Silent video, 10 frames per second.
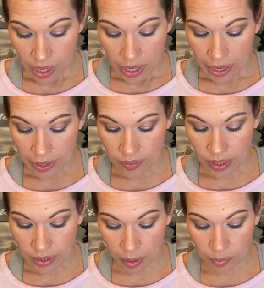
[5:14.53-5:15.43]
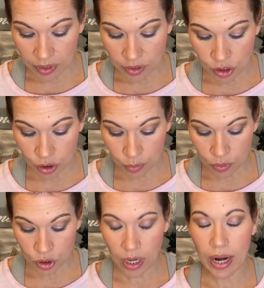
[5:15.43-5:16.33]
And then I would like to
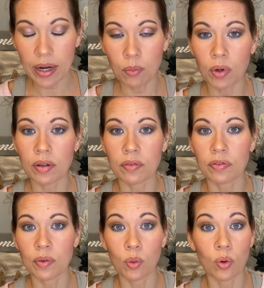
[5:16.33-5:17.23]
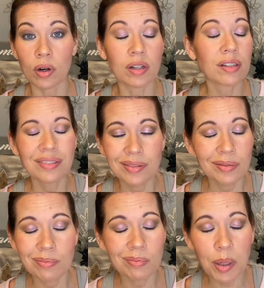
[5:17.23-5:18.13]
try one of, or
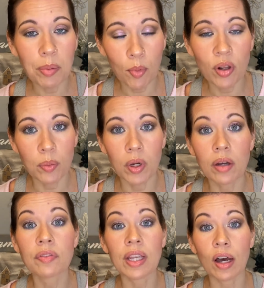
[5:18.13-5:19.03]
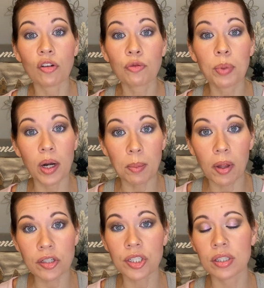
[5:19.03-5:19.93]
maybe more than one of, the e.l.f. putty
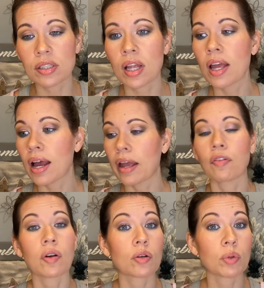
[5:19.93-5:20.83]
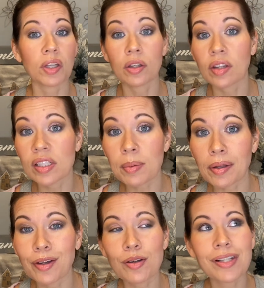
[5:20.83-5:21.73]
blushes. I have heard really good things about
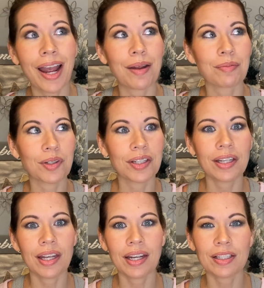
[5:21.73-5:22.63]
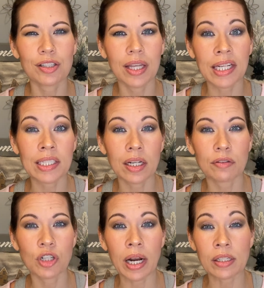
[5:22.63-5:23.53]
those. I am really getting into the idea of
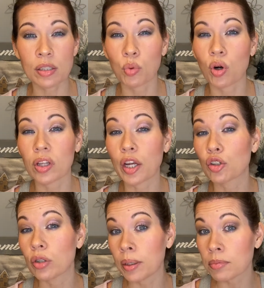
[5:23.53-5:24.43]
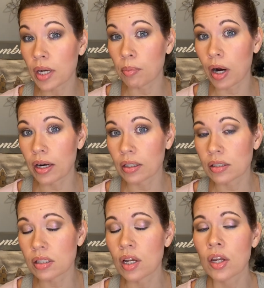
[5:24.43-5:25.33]
trying some more like cream type
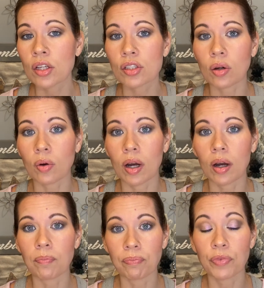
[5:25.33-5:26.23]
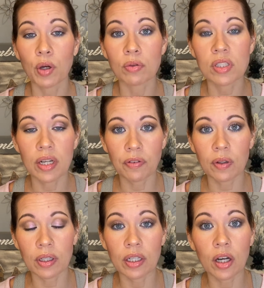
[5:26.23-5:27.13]
products. So those
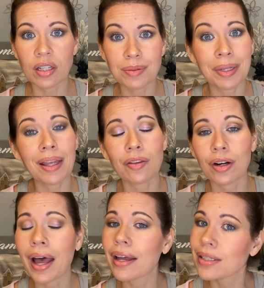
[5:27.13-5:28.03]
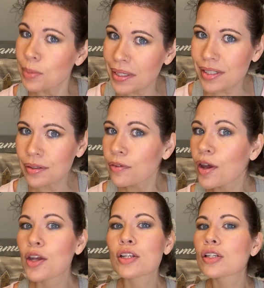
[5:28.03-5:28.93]
definitely call to me, and they're not expensive,
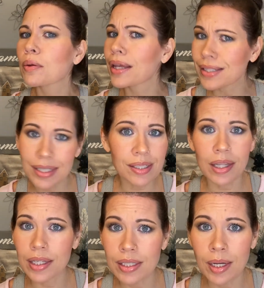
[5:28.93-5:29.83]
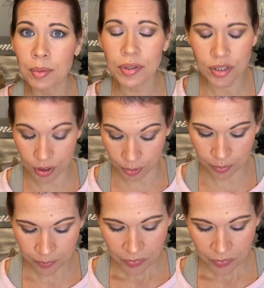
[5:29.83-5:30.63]
so that's easily attainable too.